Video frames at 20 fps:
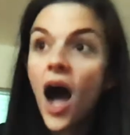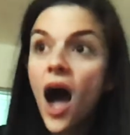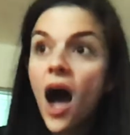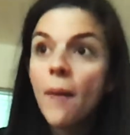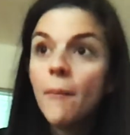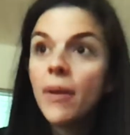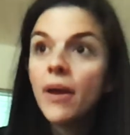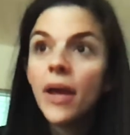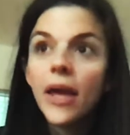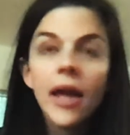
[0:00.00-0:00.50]

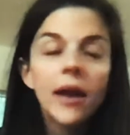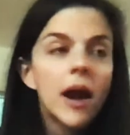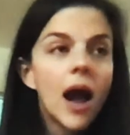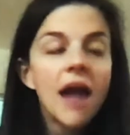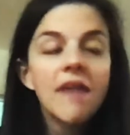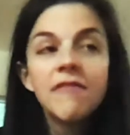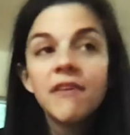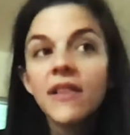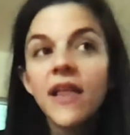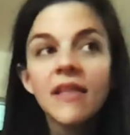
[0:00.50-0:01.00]

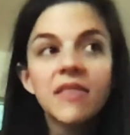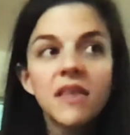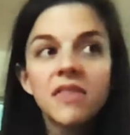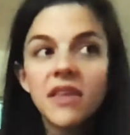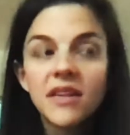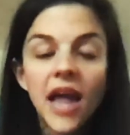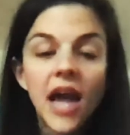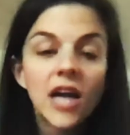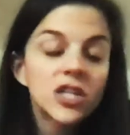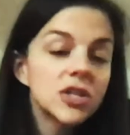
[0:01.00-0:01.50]
I feel like that
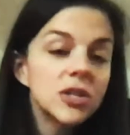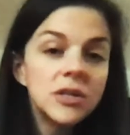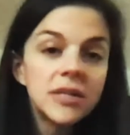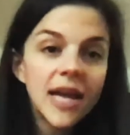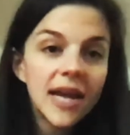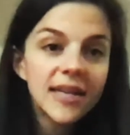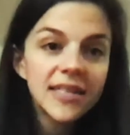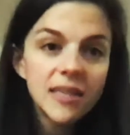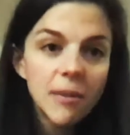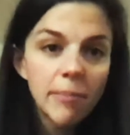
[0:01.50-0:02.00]
the national
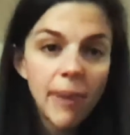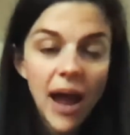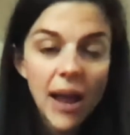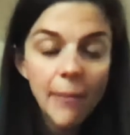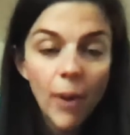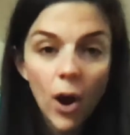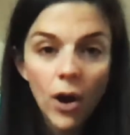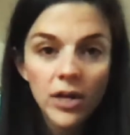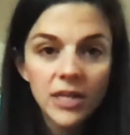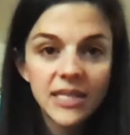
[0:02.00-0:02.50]
debt is a
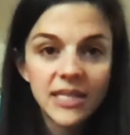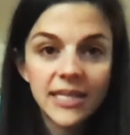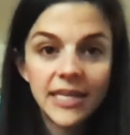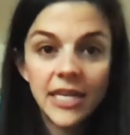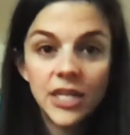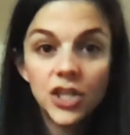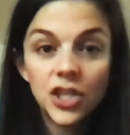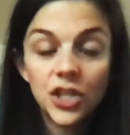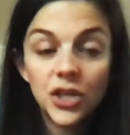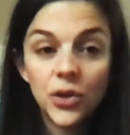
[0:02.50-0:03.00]
bipartisan
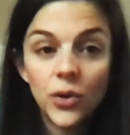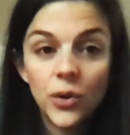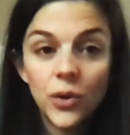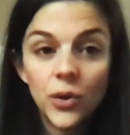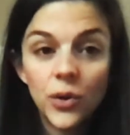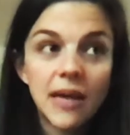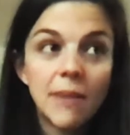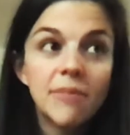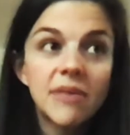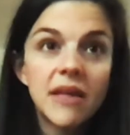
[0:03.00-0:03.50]
issue.
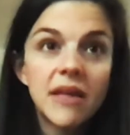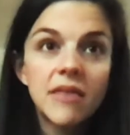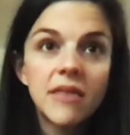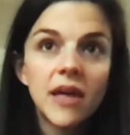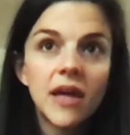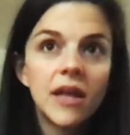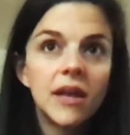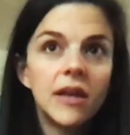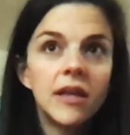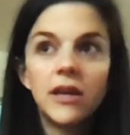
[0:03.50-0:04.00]
It's something
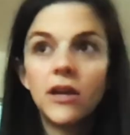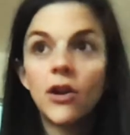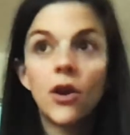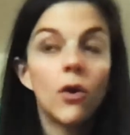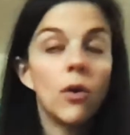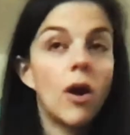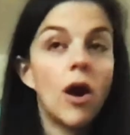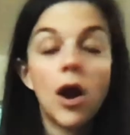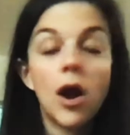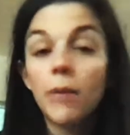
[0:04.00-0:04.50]
that,
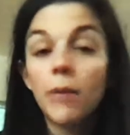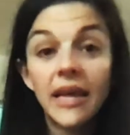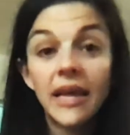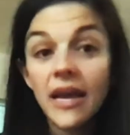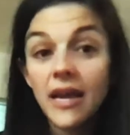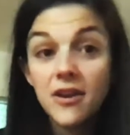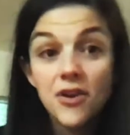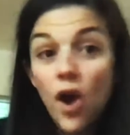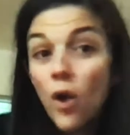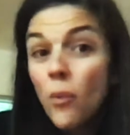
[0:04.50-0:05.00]
our
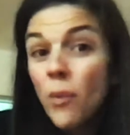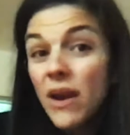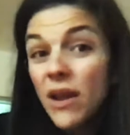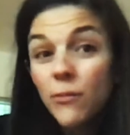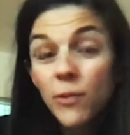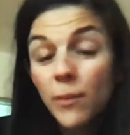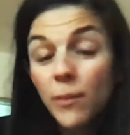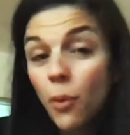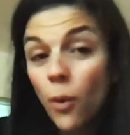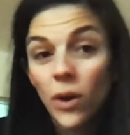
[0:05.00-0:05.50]
media,
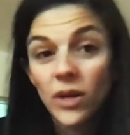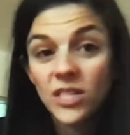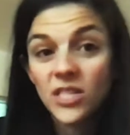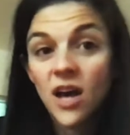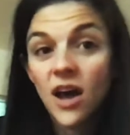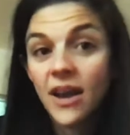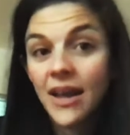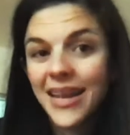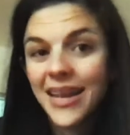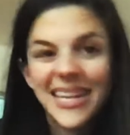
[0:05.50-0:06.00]
nobody reports
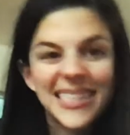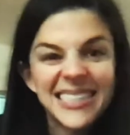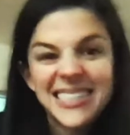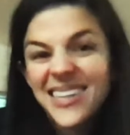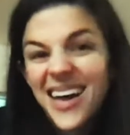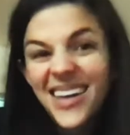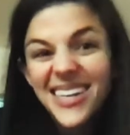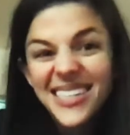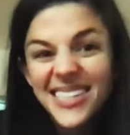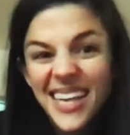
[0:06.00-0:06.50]
on it. It's
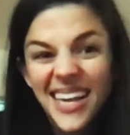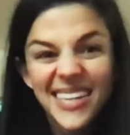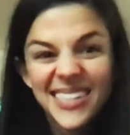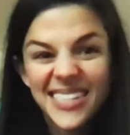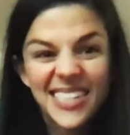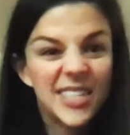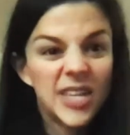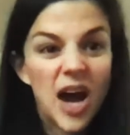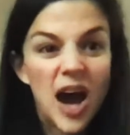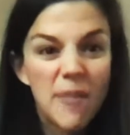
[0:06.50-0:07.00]
not a
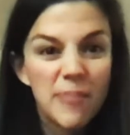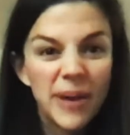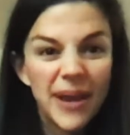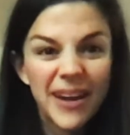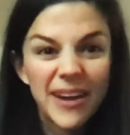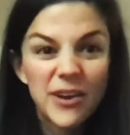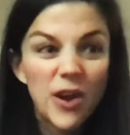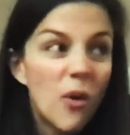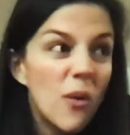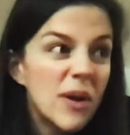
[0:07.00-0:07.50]
sexy
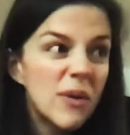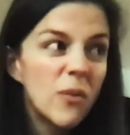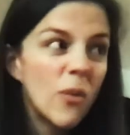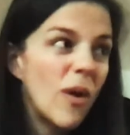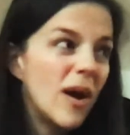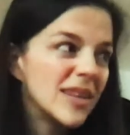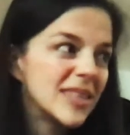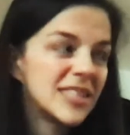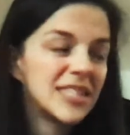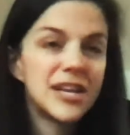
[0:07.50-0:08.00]
topic. No one
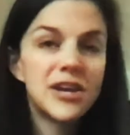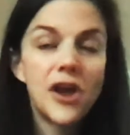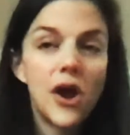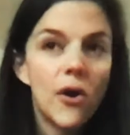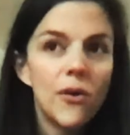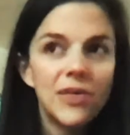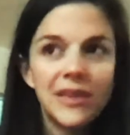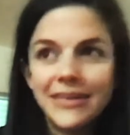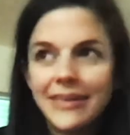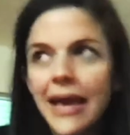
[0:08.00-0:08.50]
wants to
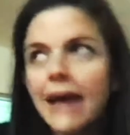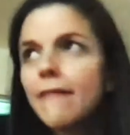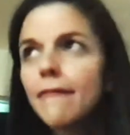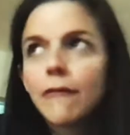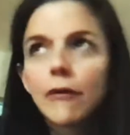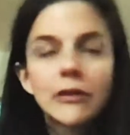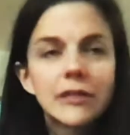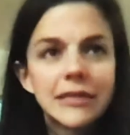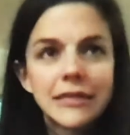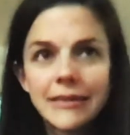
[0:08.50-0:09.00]
know the debt
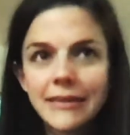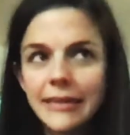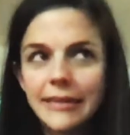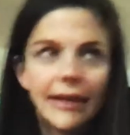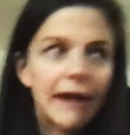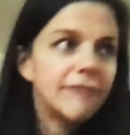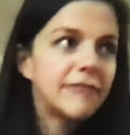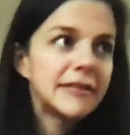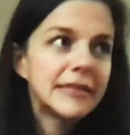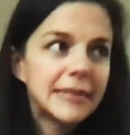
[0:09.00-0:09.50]
versus the
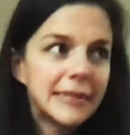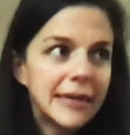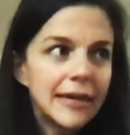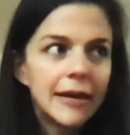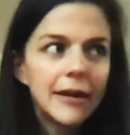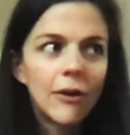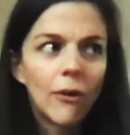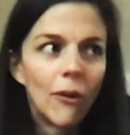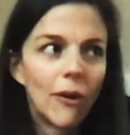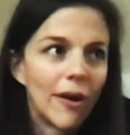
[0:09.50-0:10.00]

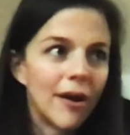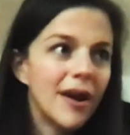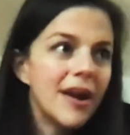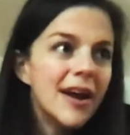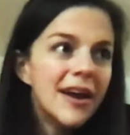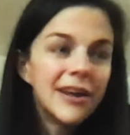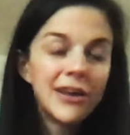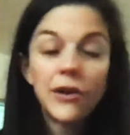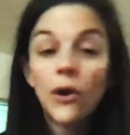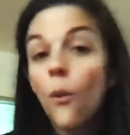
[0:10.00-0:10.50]
deficit or,
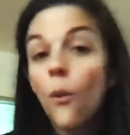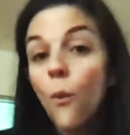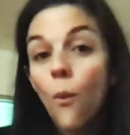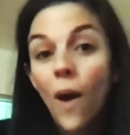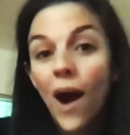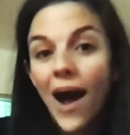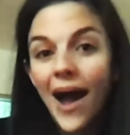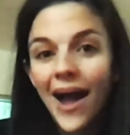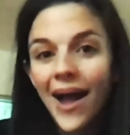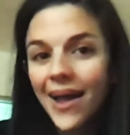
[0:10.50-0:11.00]

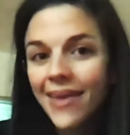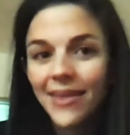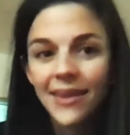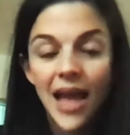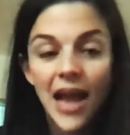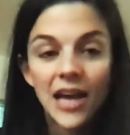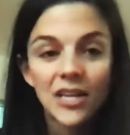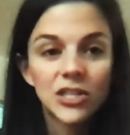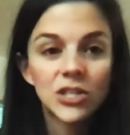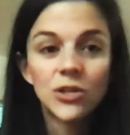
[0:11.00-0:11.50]
why the
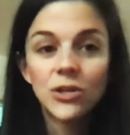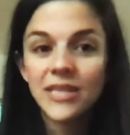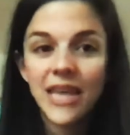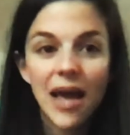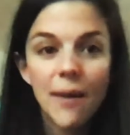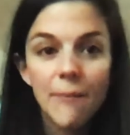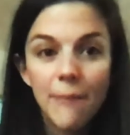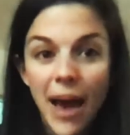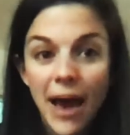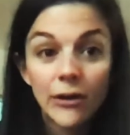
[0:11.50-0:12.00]
national
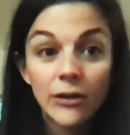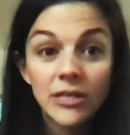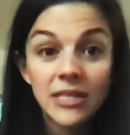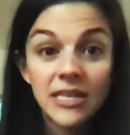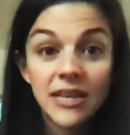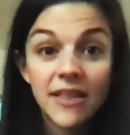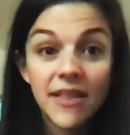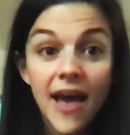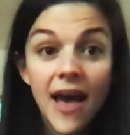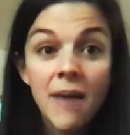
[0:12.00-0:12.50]
debt matters
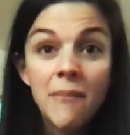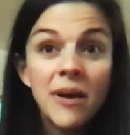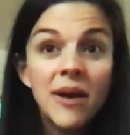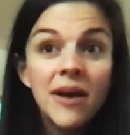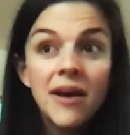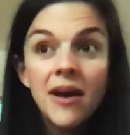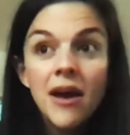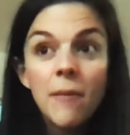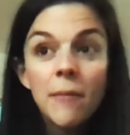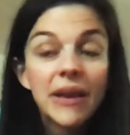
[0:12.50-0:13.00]
to
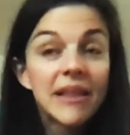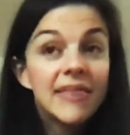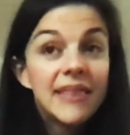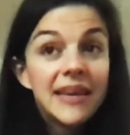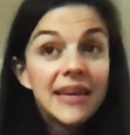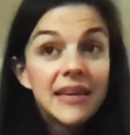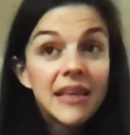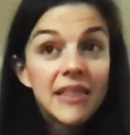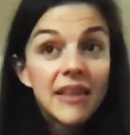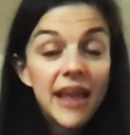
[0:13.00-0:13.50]
them. But at the
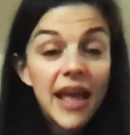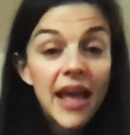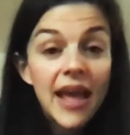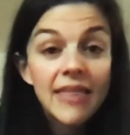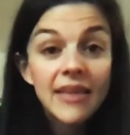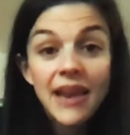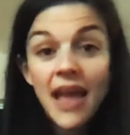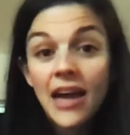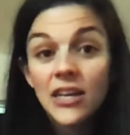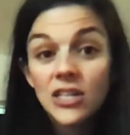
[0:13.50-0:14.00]
end of the
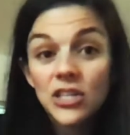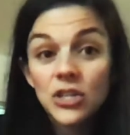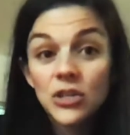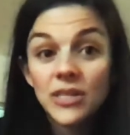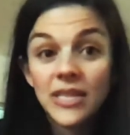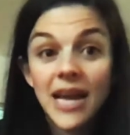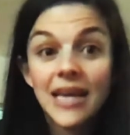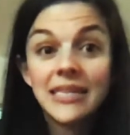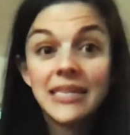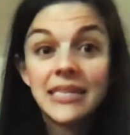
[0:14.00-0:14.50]
day, the
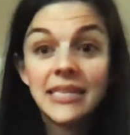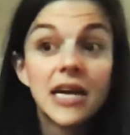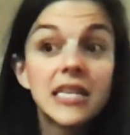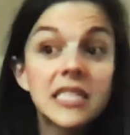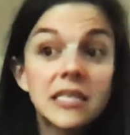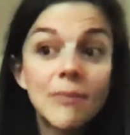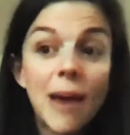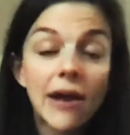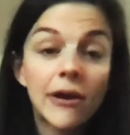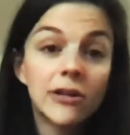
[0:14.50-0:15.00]
national debt
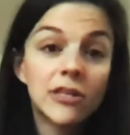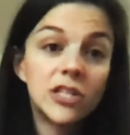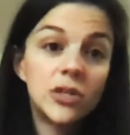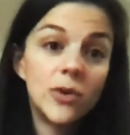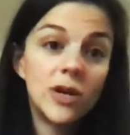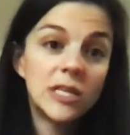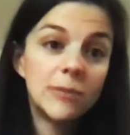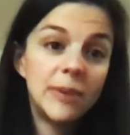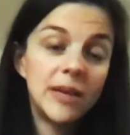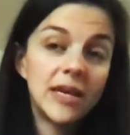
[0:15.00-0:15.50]
does matter
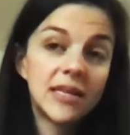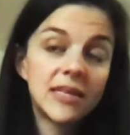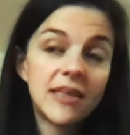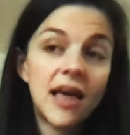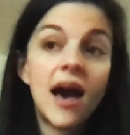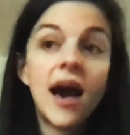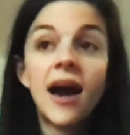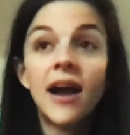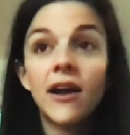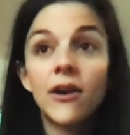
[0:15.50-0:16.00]
to us because
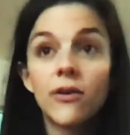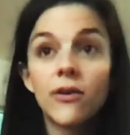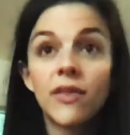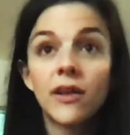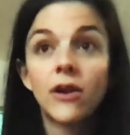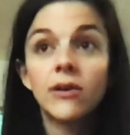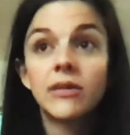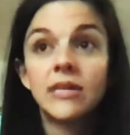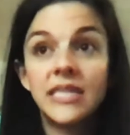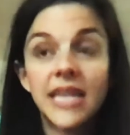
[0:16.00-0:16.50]
the higher that
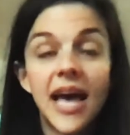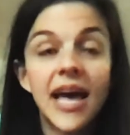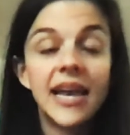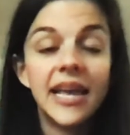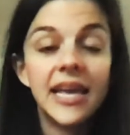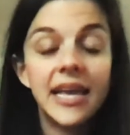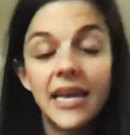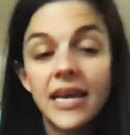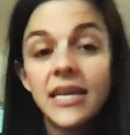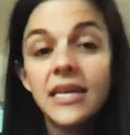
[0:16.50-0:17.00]
our debt
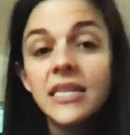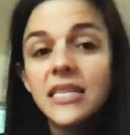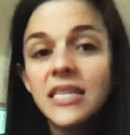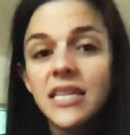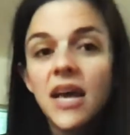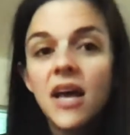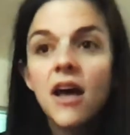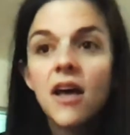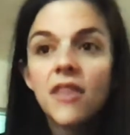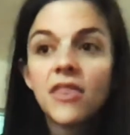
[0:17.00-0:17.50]
is,
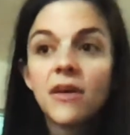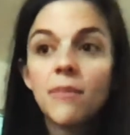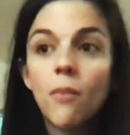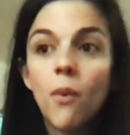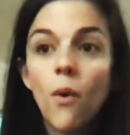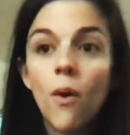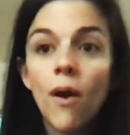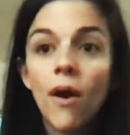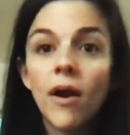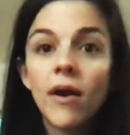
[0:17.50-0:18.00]
the
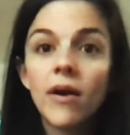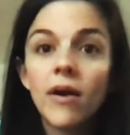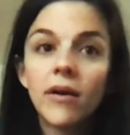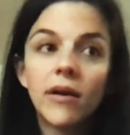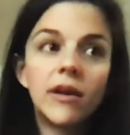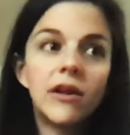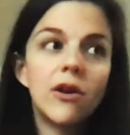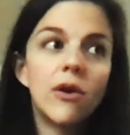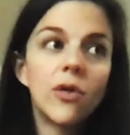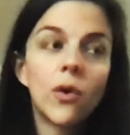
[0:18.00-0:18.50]
more,
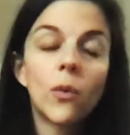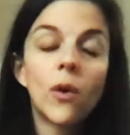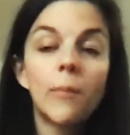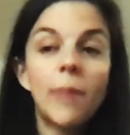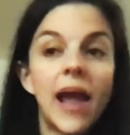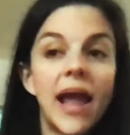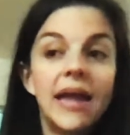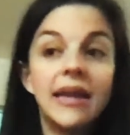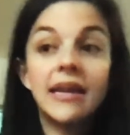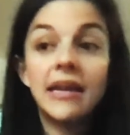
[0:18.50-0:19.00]
that we're
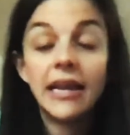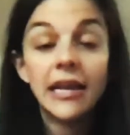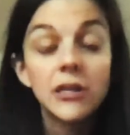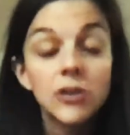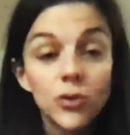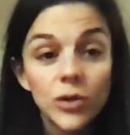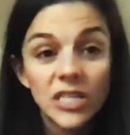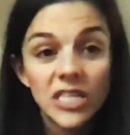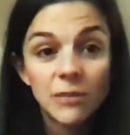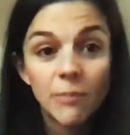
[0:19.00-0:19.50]
paying in
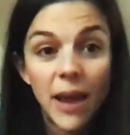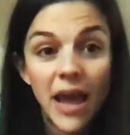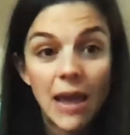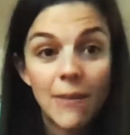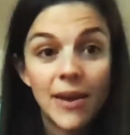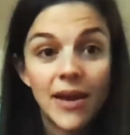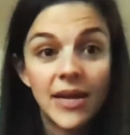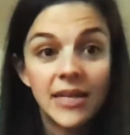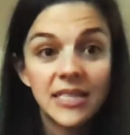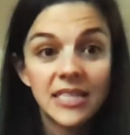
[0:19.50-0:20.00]
interest
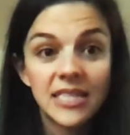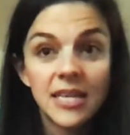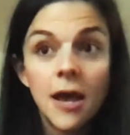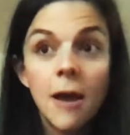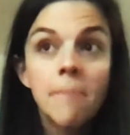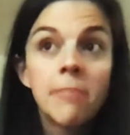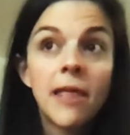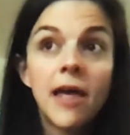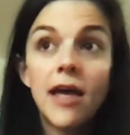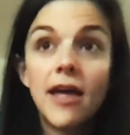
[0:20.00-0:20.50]
payments,
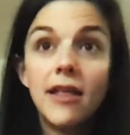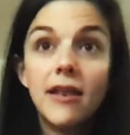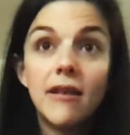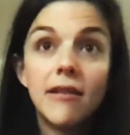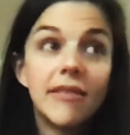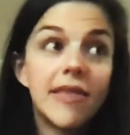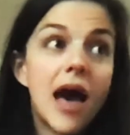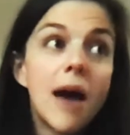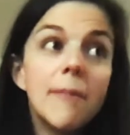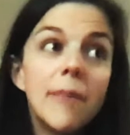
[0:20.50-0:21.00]

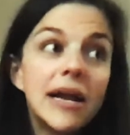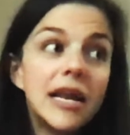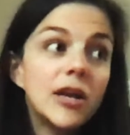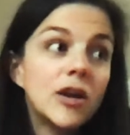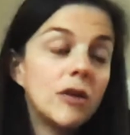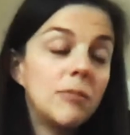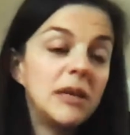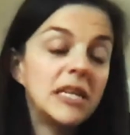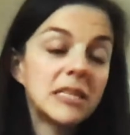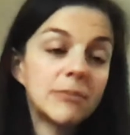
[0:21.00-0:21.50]
and that money
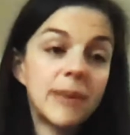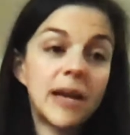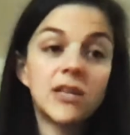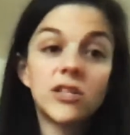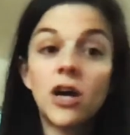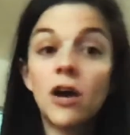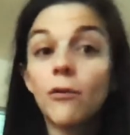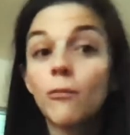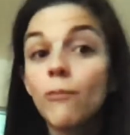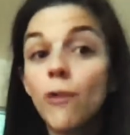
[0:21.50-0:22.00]
could be
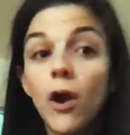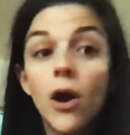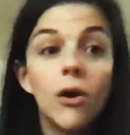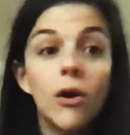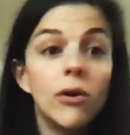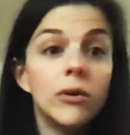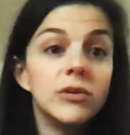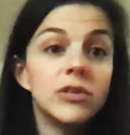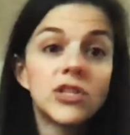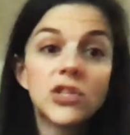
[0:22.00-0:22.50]
spent on
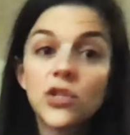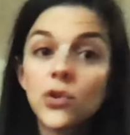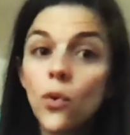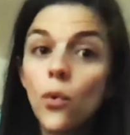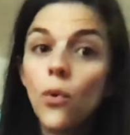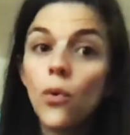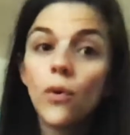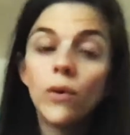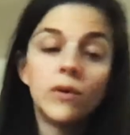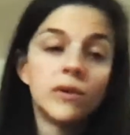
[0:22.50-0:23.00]
roads,
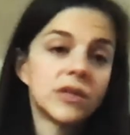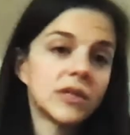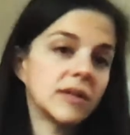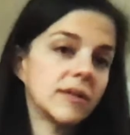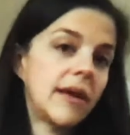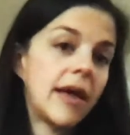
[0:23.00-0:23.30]
schools,